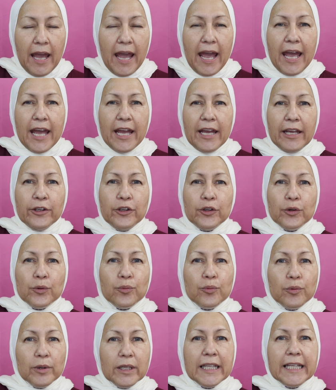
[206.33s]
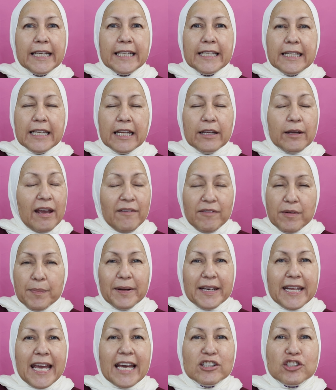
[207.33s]
And you really,
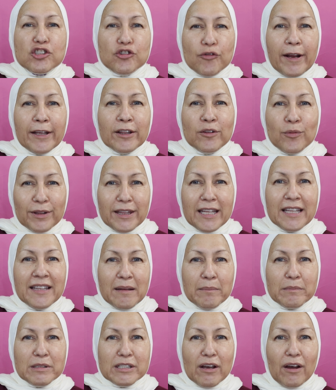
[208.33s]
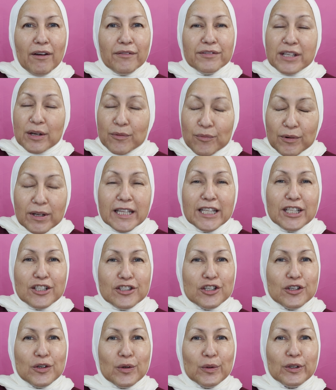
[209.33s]
everybody has strength within themselves. They really
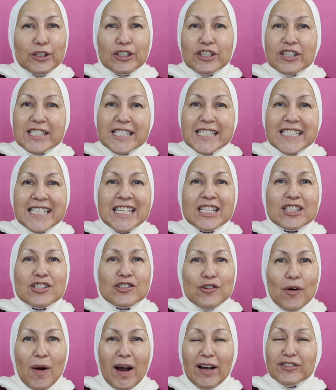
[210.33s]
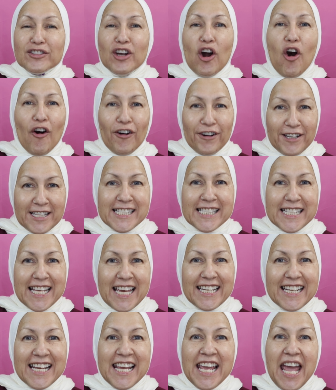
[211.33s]
do. You just need to know how to harness
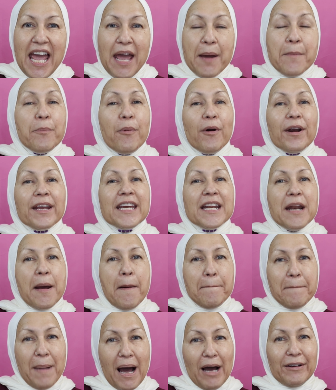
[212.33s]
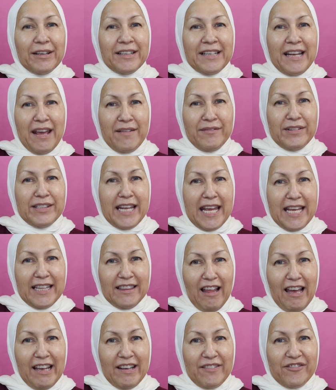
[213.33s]
it and bring it about in everyday
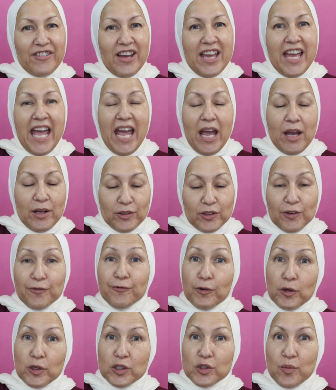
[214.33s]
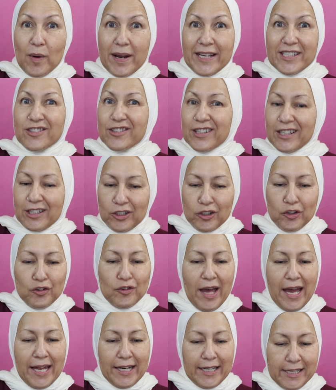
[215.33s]
life. And the first ways you can do
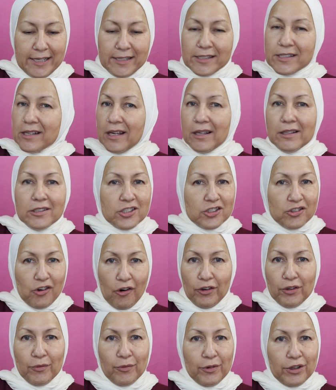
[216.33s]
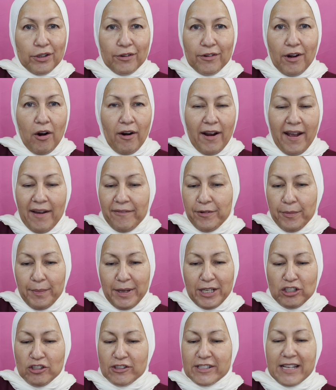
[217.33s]
that is start with our
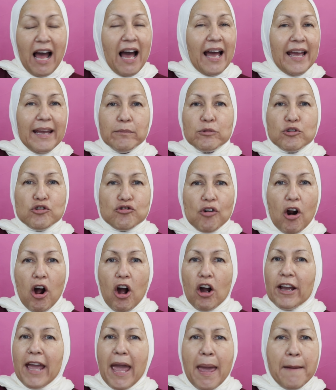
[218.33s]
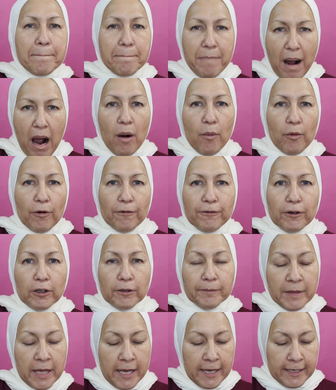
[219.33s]
affirmations. I am strong and
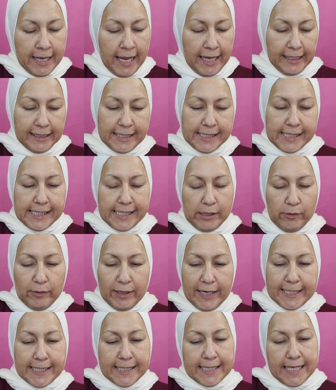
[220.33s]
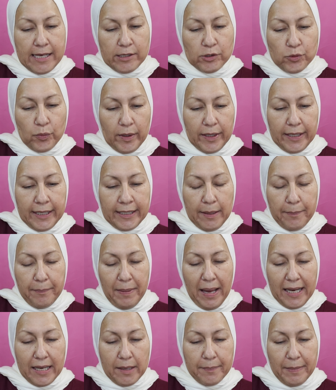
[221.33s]
powerful. Okay, let's see what it says in the
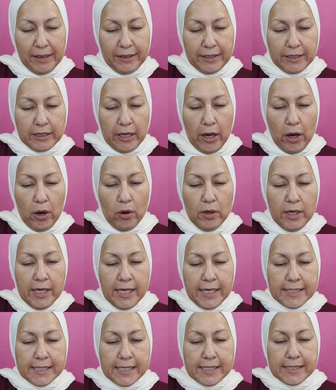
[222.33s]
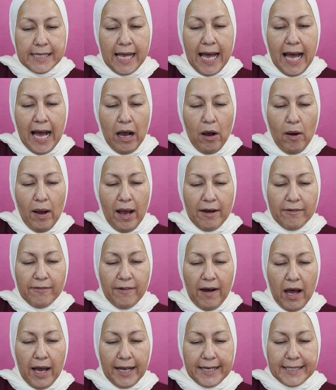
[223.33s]
back about it, though. It says, how have
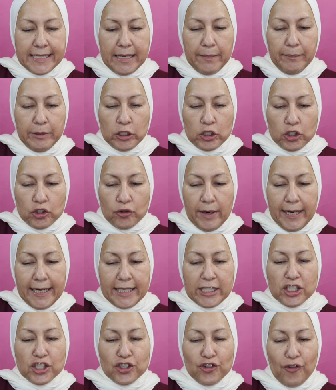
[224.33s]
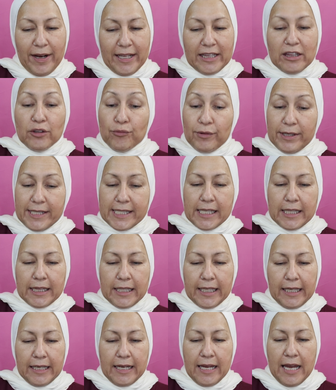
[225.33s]
I demonstrated strength
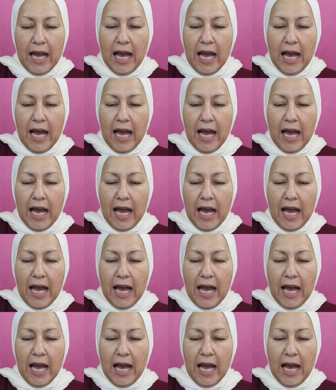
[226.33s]
recently?